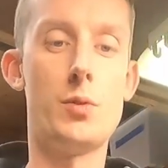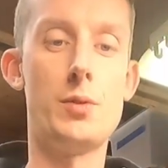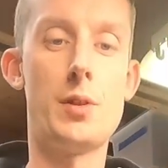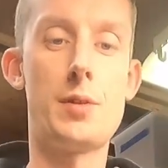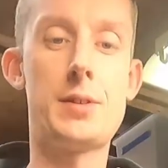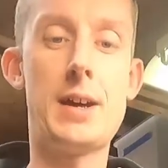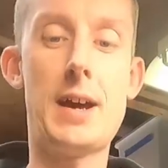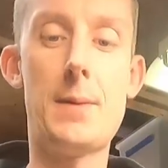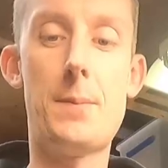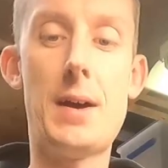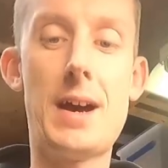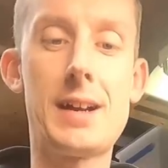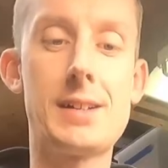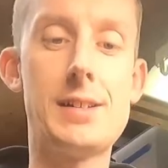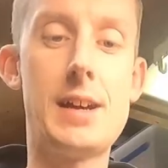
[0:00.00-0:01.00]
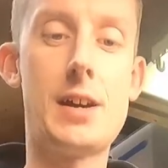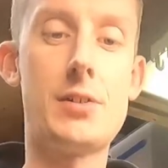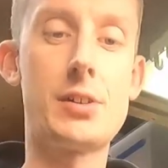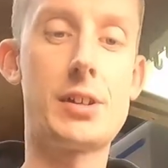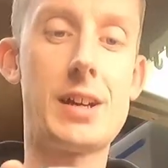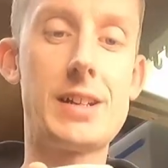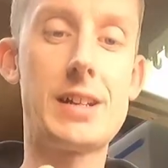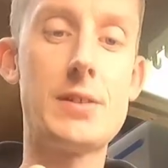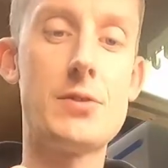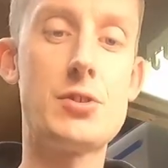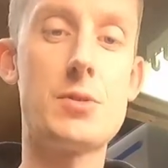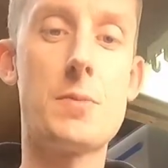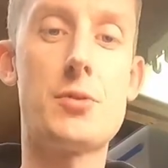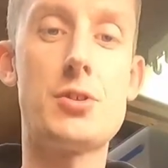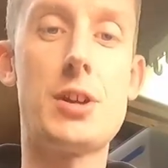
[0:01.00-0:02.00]
this tab back down to kind of give it
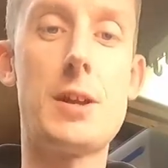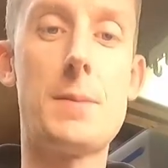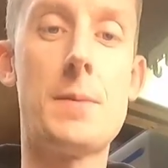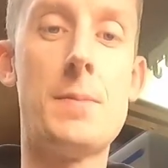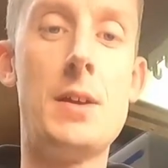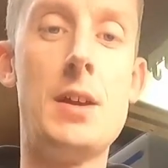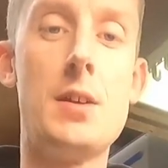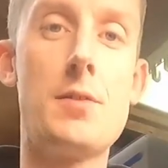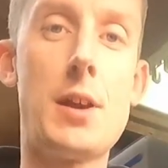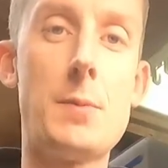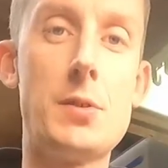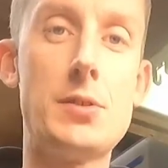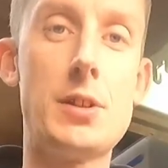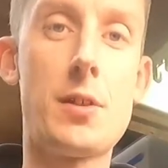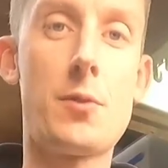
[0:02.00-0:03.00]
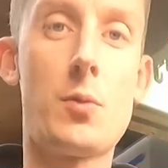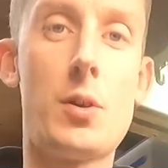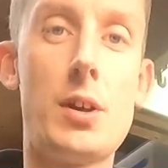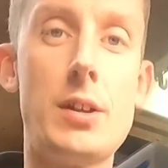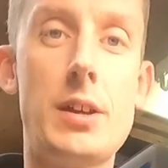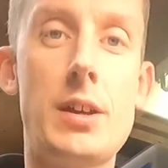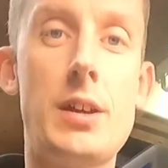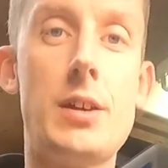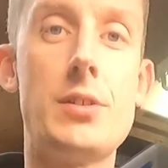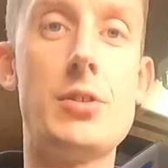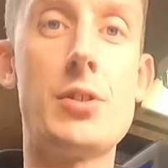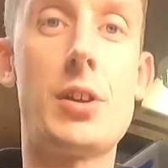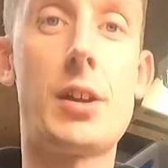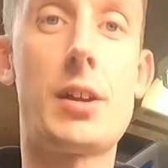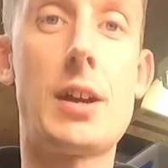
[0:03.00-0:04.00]
some shape. Same with this one, and
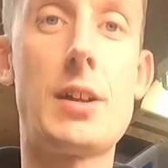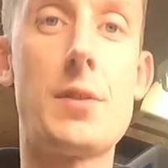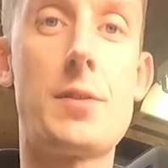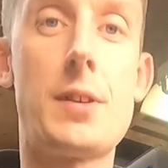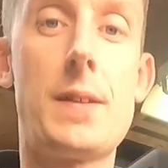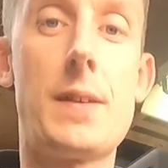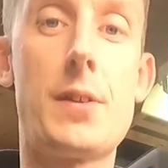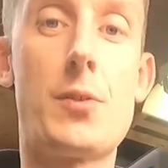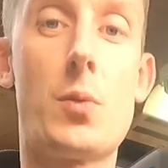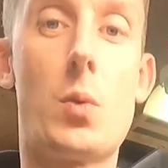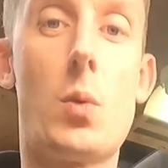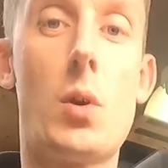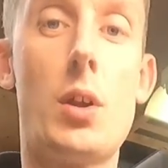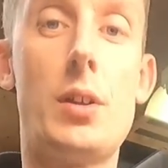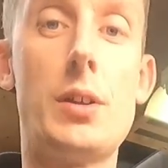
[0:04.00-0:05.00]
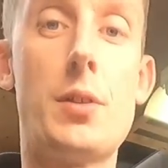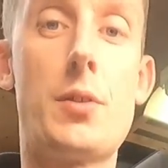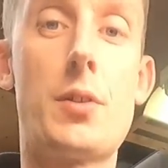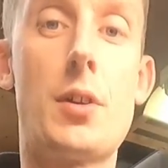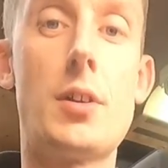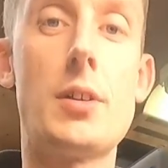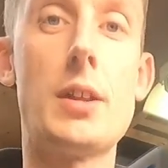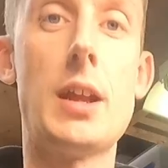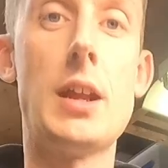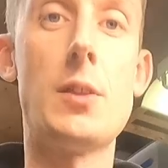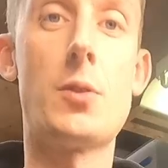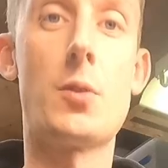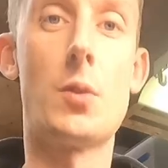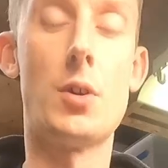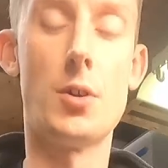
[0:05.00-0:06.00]
you can kind of see that it's really starting to
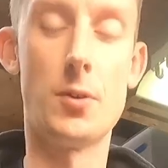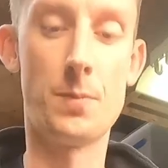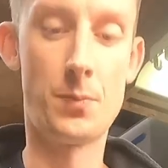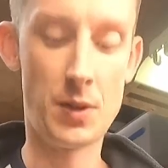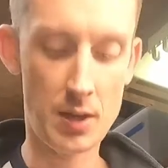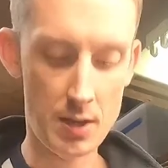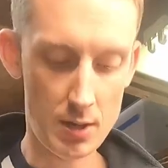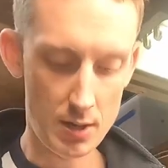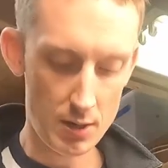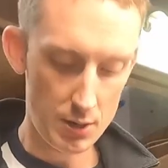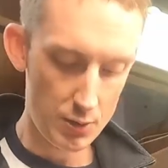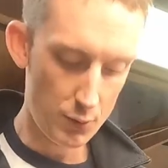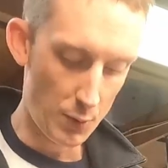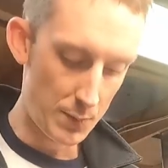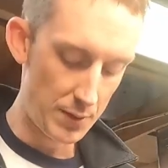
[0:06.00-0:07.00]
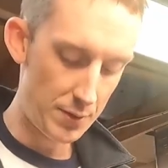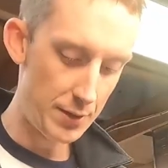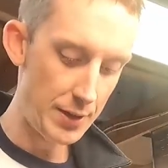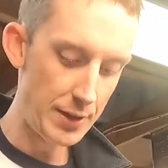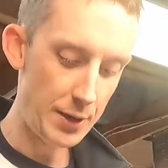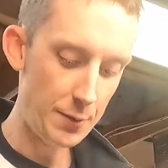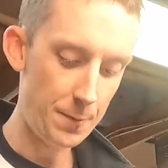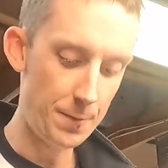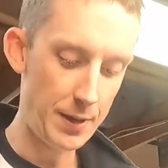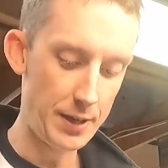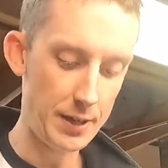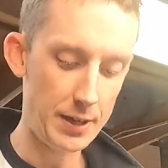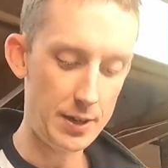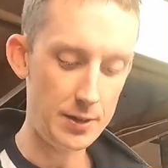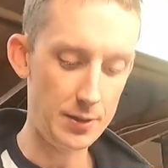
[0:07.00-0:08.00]
eat through. So I've been sitting here
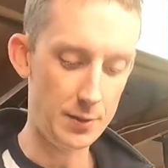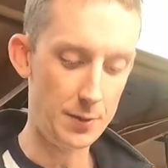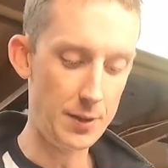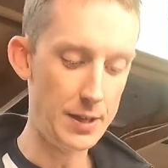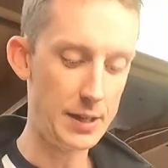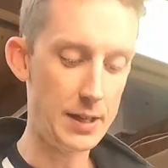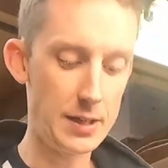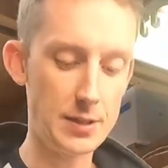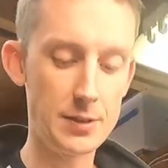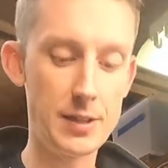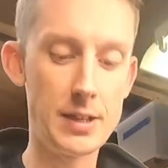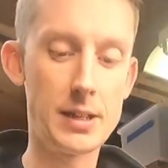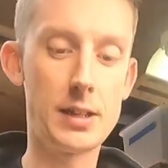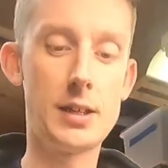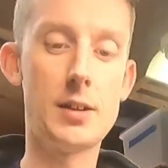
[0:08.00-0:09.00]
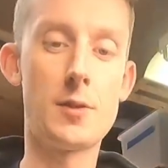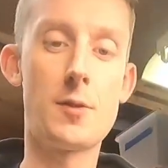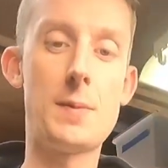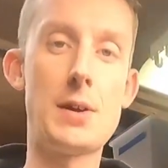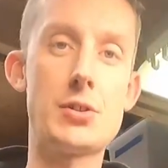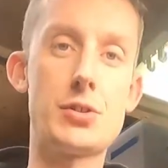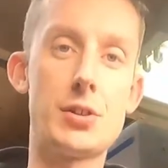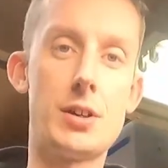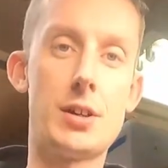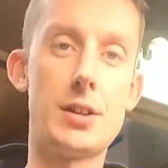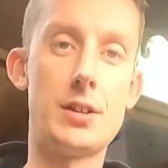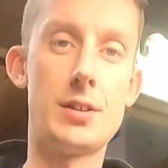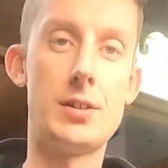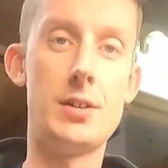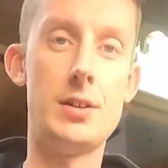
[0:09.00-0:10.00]
thinking and thinking and thinking, especially
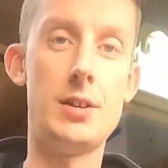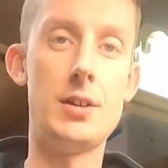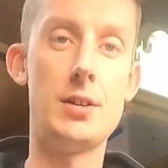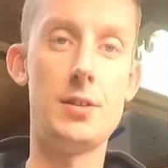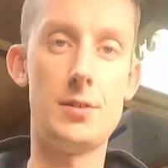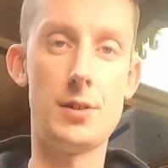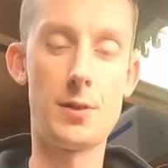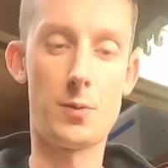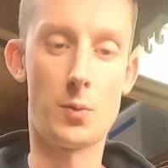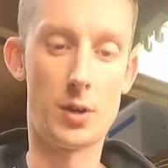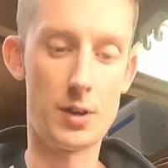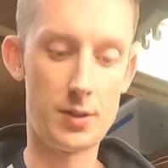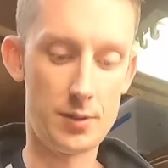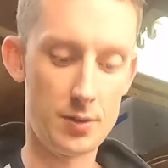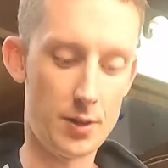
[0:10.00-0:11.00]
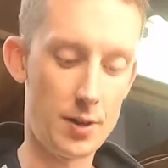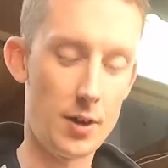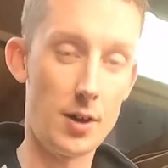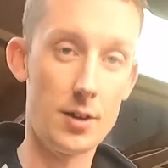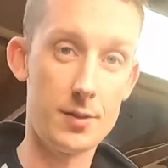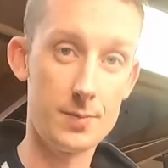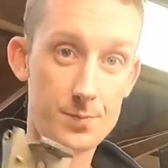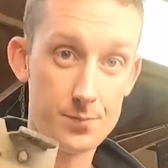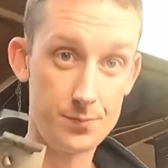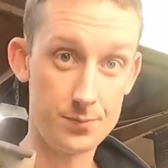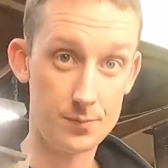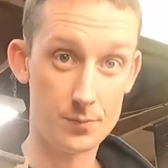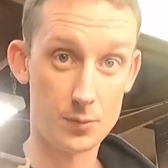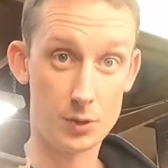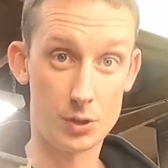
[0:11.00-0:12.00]
on this one, on our
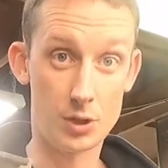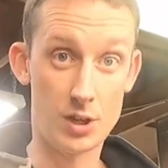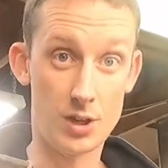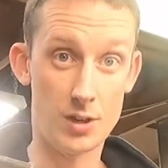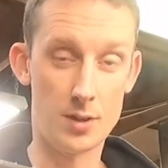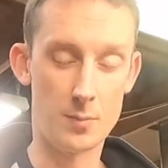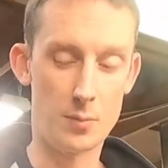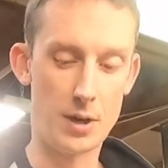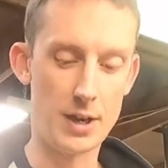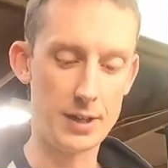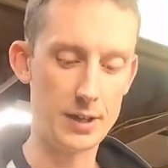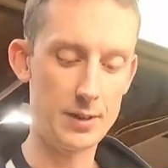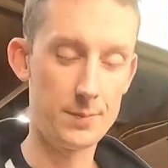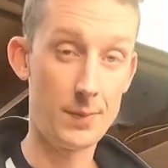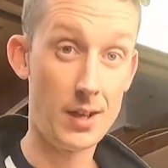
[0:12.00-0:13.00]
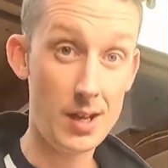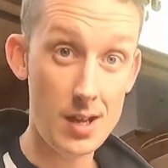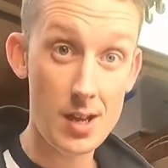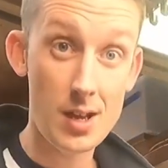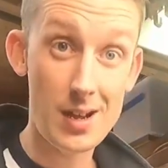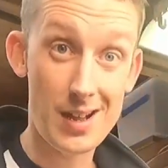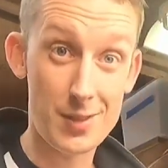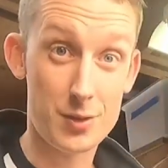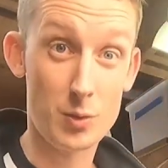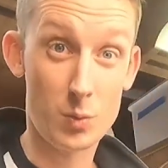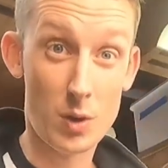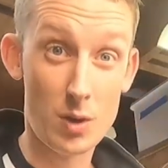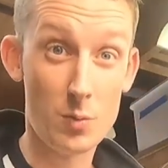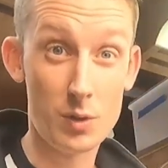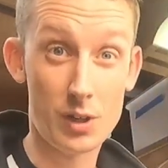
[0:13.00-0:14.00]
good bracket, as to
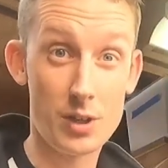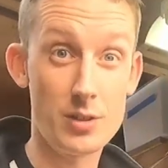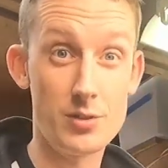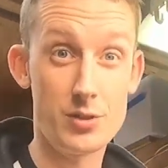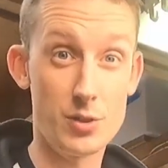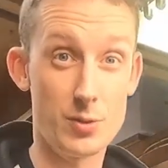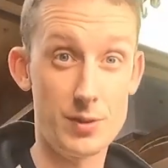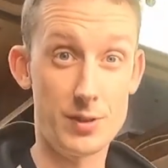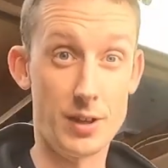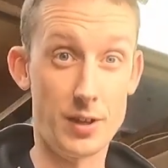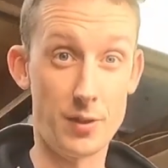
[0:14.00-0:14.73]
what we're going to do with